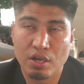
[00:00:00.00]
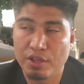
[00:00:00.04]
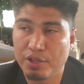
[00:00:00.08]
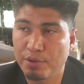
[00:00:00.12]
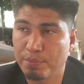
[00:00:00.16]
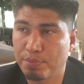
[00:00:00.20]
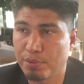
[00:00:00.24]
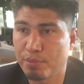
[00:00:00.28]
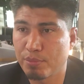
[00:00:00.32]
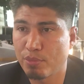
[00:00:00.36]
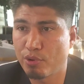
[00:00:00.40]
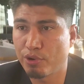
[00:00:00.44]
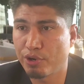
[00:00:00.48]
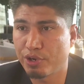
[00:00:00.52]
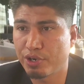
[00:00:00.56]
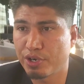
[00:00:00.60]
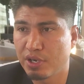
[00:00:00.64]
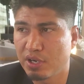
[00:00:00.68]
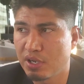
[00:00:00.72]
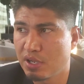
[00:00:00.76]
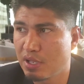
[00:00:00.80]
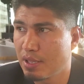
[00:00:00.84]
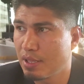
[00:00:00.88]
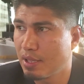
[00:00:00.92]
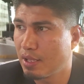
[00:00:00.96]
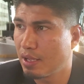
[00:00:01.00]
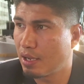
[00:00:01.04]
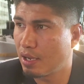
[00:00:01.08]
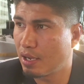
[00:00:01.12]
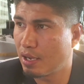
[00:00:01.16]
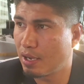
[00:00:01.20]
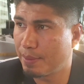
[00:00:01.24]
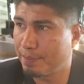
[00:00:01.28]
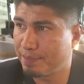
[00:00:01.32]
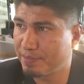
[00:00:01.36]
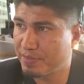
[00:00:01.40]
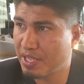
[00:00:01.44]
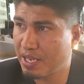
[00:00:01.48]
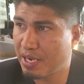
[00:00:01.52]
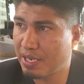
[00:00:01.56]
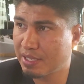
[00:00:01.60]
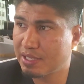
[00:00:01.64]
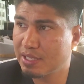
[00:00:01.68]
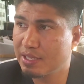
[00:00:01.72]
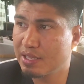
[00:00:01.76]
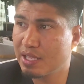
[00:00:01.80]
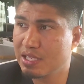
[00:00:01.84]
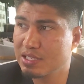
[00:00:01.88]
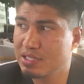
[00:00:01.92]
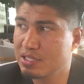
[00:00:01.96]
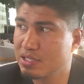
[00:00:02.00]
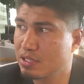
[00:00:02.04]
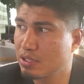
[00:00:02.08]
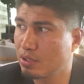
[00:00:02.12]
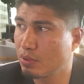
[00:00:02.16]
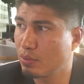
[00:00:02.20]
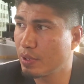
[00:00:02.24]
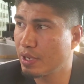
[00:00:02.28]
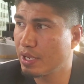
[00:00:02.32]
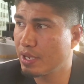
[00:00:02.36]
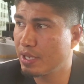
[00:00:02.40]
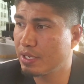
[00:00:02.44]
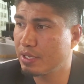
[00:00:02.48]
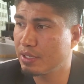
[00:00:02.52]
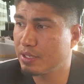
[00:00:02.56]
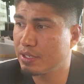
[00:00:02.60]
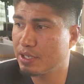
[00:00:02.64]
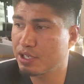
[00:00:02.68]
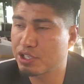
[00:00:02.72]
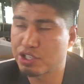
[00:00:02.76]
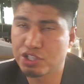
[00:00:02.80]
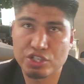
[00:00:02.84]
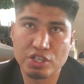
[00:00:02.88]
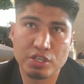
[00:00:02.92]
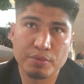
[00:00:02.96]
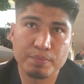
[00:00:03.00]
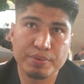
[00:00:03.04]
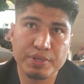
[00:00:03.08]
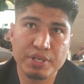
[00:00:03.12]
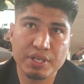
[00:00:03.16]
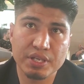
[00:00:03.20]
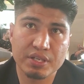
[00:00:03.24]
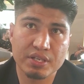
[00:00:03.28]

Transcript: other promoter. And I think that's the way it should be.